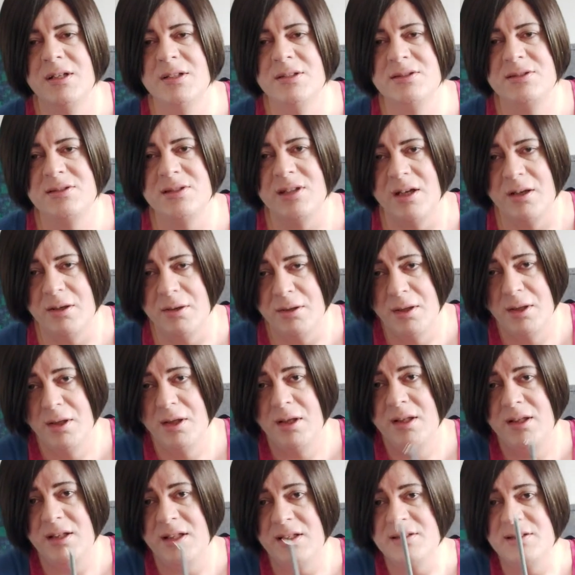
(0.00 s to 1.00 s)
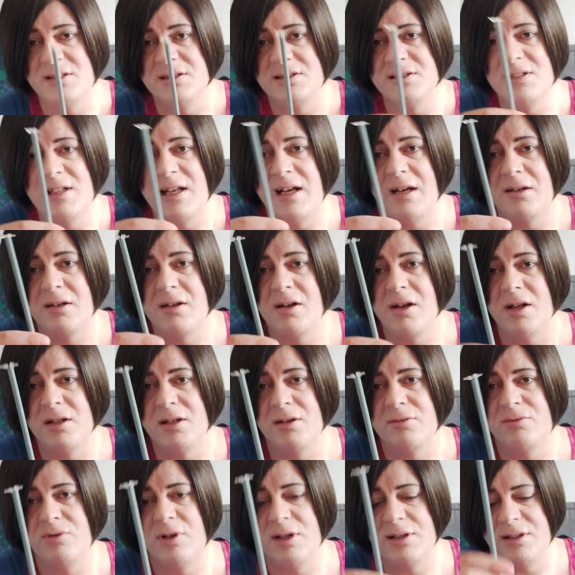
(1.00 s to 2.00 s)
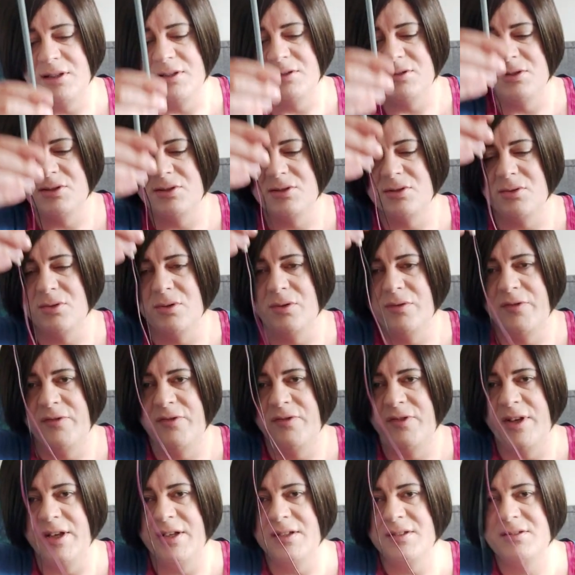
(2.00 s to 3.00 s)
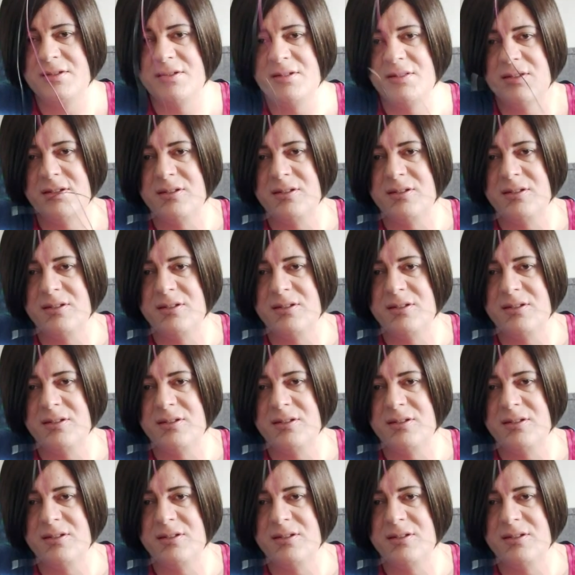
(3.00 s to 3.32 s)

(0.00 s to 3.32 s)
So this is now kind of ready to sort of fit